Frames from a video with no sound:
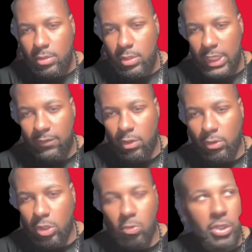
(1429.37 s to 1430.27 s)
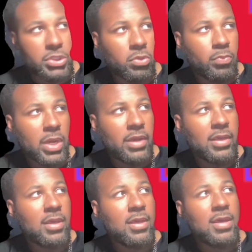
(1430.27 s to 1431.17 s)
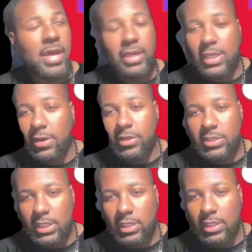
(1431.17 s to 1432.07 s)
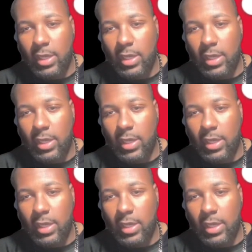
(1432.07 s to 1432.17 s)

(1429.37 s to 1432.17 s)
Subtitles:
Even though we don't want to, probably. I guarantee